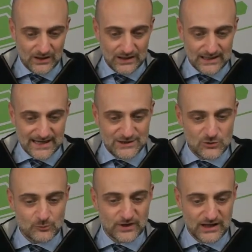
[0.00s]

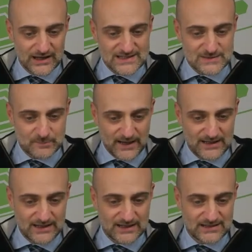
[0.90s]
you bring
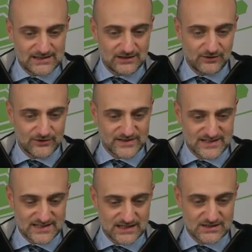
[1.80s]
España
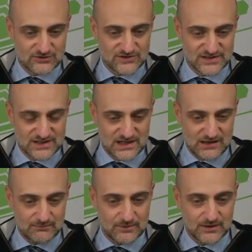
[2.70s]
1936 on
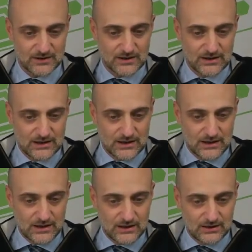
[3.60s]
Steam?
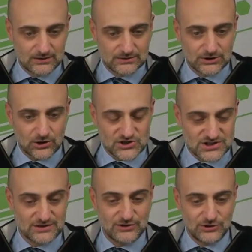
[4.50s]

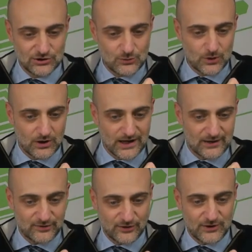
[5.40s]
Gosh, you know what? I
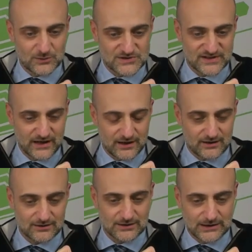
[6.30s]
thought it was there.
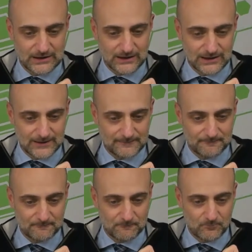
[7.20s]

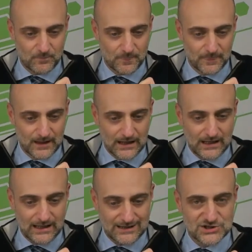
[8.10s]

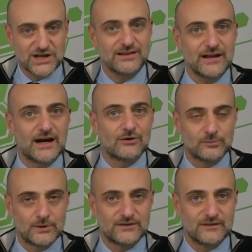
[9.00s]
I'll check that
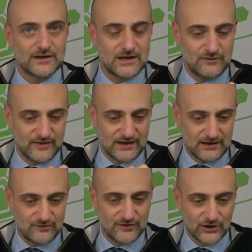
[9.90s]
out. But
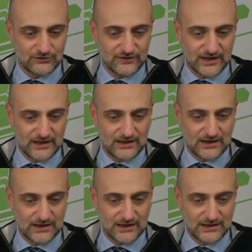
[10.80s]
if not, then
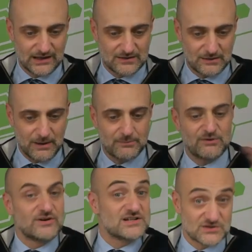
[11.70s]
there might be
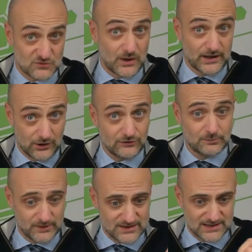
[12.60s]
reasons why not.
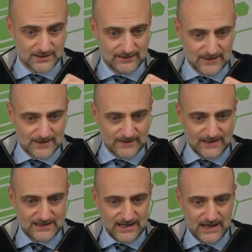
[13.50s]
But
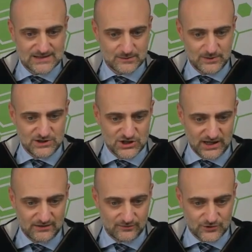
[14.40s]
that has to be
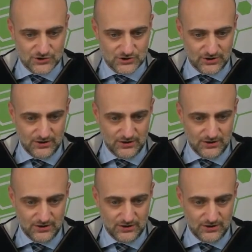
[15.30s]
checked for sure.